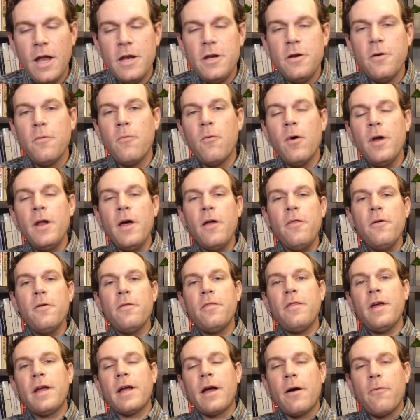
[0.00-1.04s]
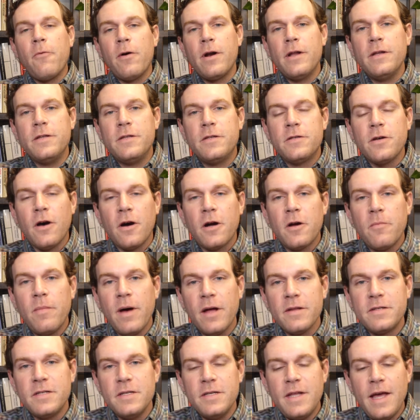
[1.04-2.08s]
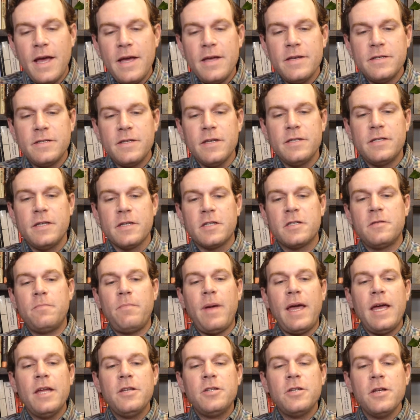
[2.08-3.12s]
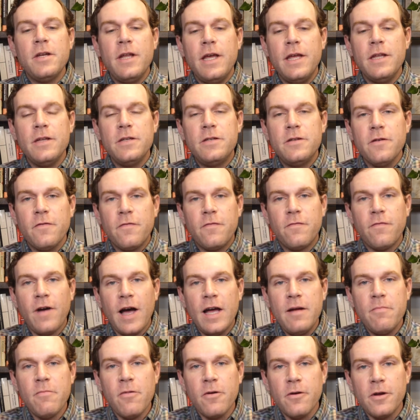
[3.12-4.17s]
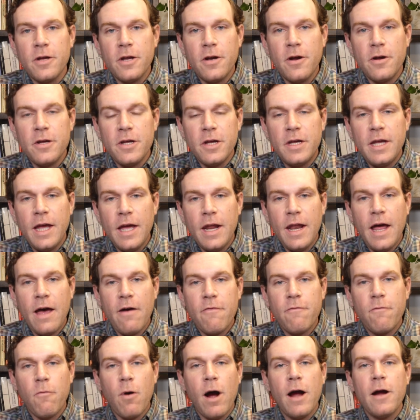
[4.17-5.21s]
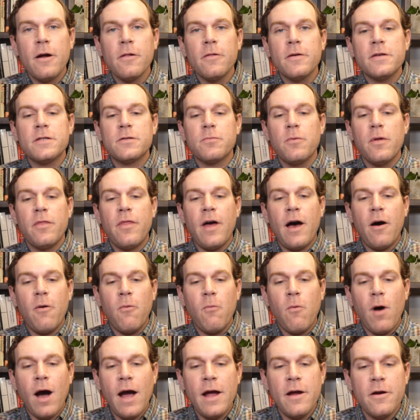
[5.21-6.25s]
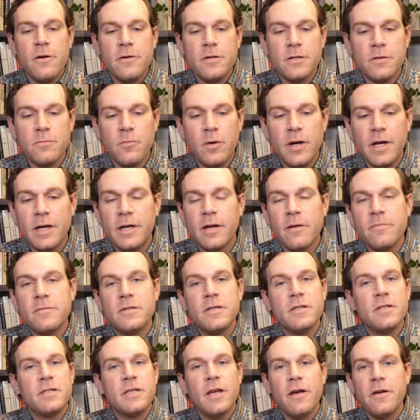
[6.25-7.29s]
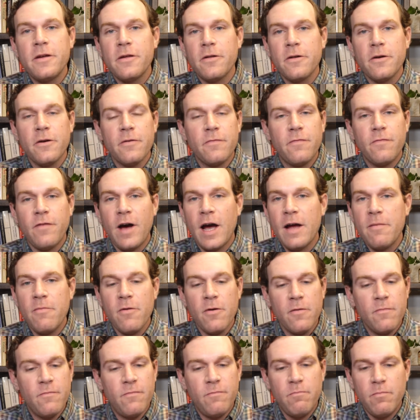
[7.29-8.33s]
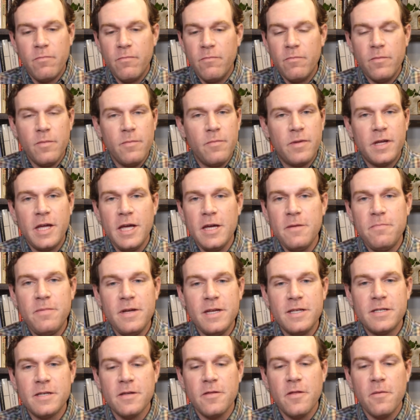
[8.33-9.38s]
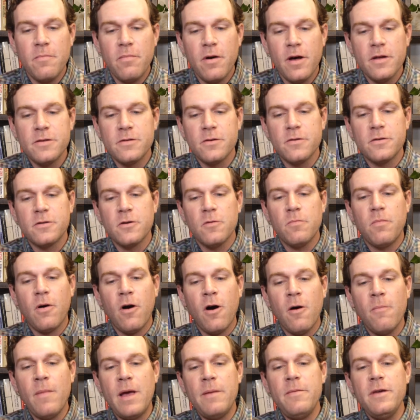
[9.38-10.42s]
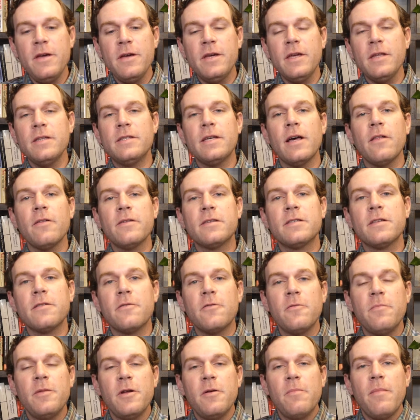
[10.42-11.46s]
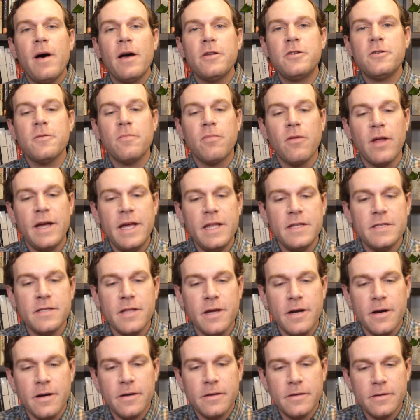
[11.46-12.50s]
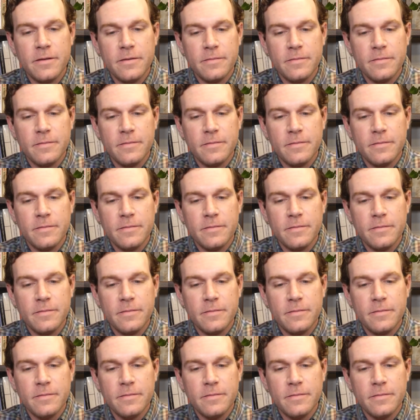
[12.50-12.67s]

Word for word: And you know, one other thing I wanted to talk about today is this expansion into fiber. You know, you can't have wireless without wires. And when it comes to cellular fiber, key piece of the puzzle. So, Paul, maybe you can tell us a little bit about your plans there.